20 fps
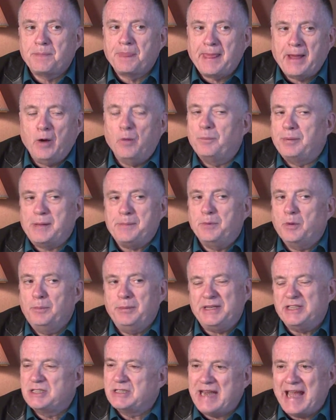help people
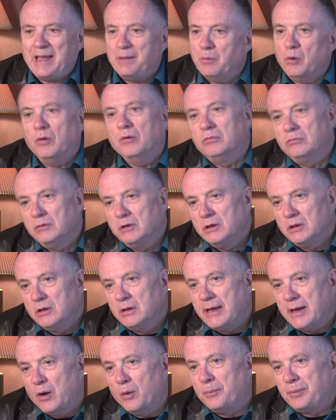be stable,
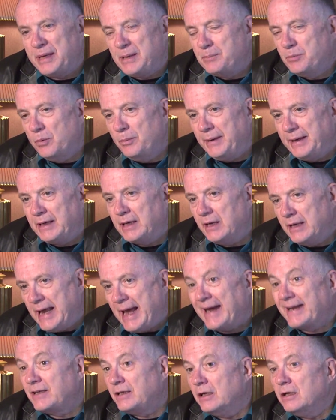help people be
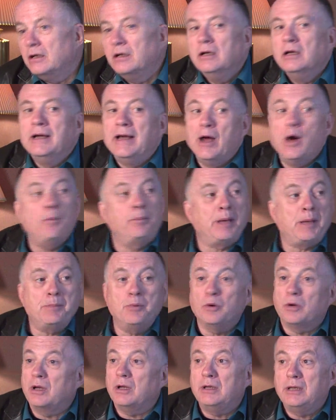connected, help
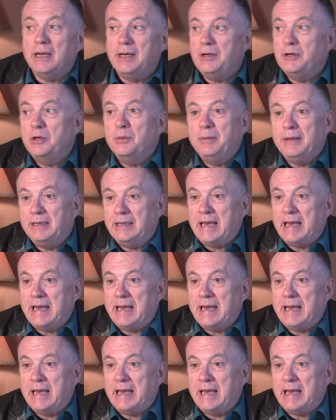people continue to be